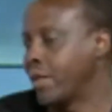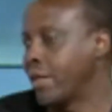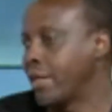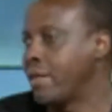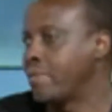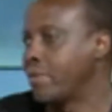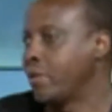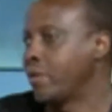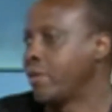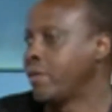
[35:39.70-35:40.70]

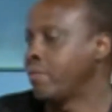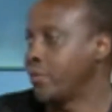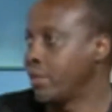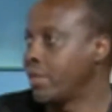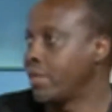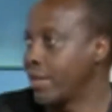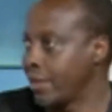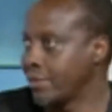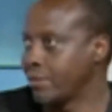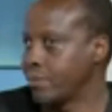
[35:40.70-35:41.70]
enabler more than an
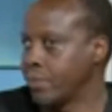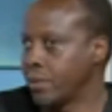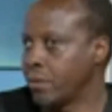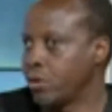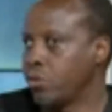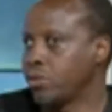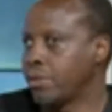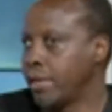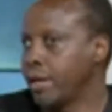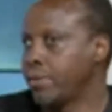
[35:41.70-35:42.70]
actor, because
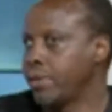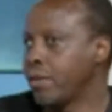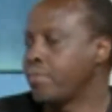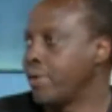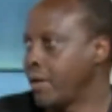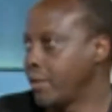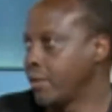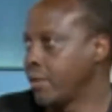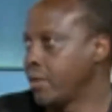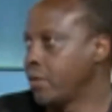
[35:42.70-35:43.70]
there we can plan,
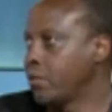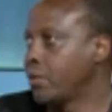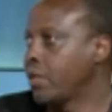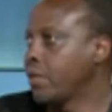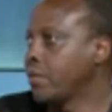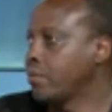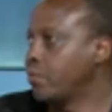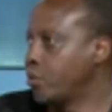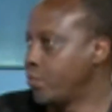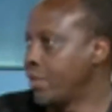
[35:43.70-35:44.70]
we can
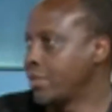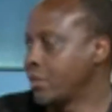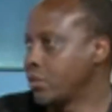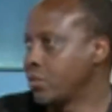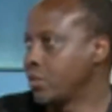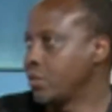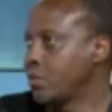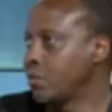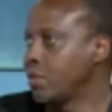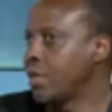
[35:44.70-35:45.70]
mobilize
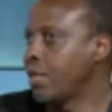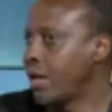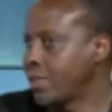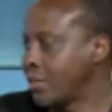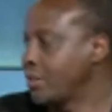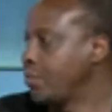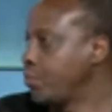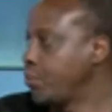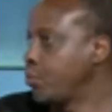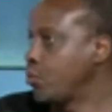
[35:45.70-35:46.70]
resources, we can ask
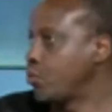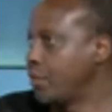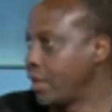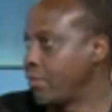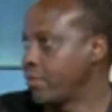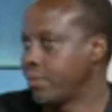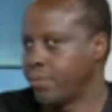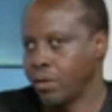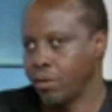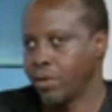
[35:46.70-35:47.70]
people to deliver,
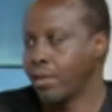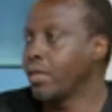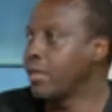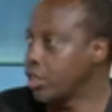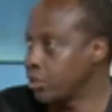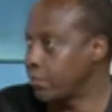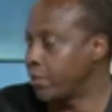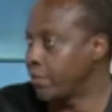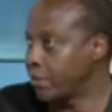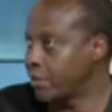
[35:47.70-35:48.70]
we can engage the
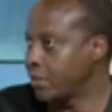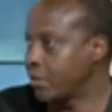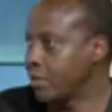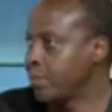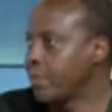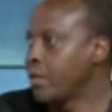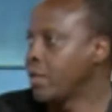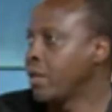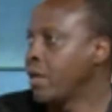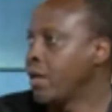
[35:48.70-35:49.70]
private sector,
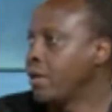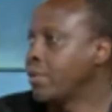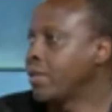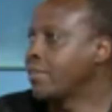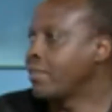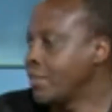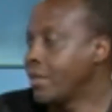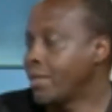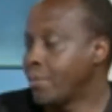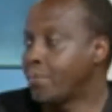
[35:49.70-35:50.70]
and we can still
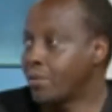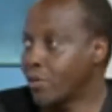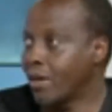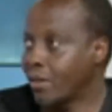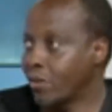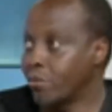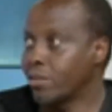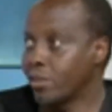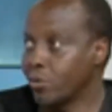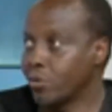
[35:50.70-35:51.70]
keep track of what
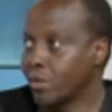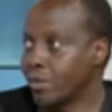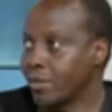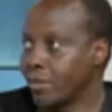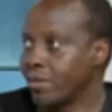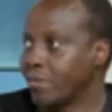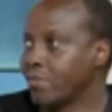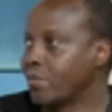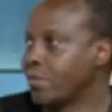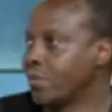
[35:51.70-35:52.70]
they're doing and
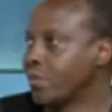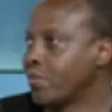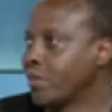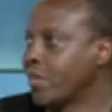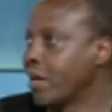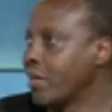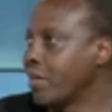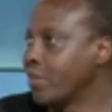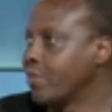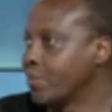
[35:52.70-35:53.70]
with a very high
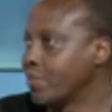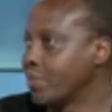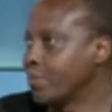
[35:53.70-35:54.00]
accuracy.